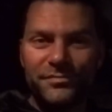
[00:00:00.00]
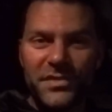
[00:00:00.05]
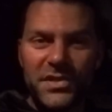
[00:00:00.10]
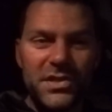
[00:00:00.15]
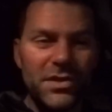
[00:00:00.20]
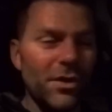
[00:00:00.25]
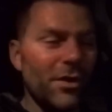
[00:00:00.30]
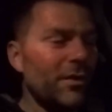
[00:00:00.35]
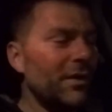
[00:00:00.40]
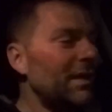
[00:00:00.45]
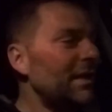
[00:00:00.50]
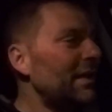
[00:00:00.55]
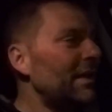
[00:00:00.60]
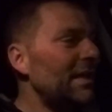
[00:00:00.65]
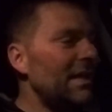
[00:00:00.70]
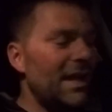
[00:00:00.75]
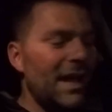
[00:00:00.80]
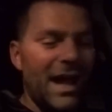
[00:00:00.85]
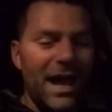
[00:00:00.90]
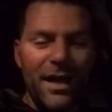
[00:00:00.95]
So
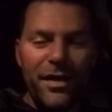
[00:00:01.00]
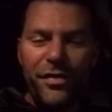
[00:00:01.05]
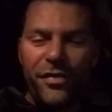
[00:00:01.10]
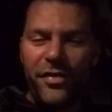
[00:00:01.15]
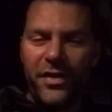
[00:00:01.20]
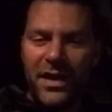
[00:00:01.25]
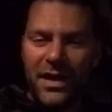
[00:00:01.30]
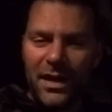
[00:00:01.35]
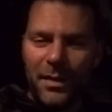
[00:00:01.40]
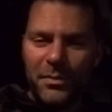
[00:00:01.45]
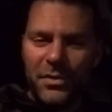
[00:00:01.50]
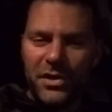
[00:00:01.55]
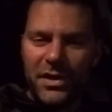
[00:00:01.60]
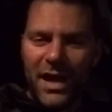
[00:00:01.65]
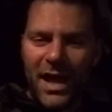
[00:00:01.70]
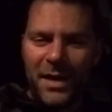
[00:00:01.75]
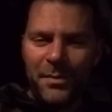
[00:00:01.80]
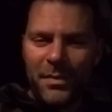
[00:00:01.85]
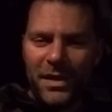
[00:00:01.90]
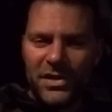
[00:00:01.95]
I think I'm going
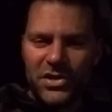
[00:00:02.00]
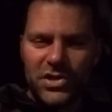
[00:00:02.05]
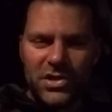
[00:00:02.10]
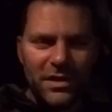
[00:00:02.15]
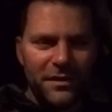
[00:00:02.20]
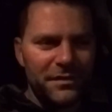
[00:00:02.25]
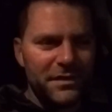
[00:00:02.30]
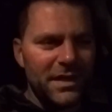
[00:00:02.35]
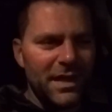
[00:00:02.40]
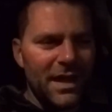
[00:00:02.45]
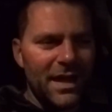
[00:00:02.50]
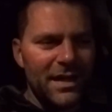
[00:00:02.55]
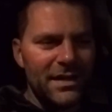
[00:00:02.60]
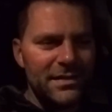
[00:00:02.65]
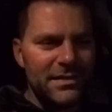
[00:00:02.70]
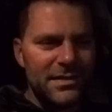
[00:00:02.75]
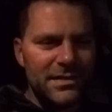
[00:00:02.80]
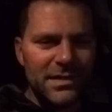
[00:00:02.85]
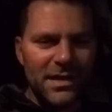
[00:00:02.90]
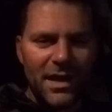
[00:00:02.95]
to end my shift,
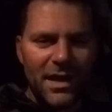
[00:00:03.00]
guys.